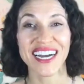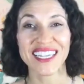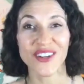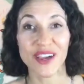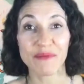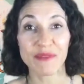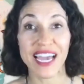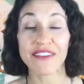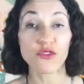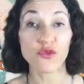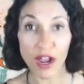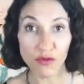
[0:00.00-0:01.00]
you know, I'm, I have
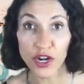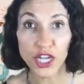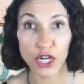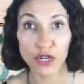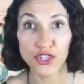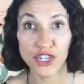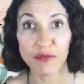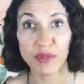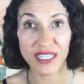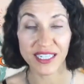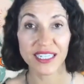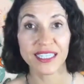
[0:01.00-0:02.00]
a, I run a coaching
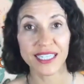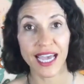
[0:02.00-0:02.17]
business.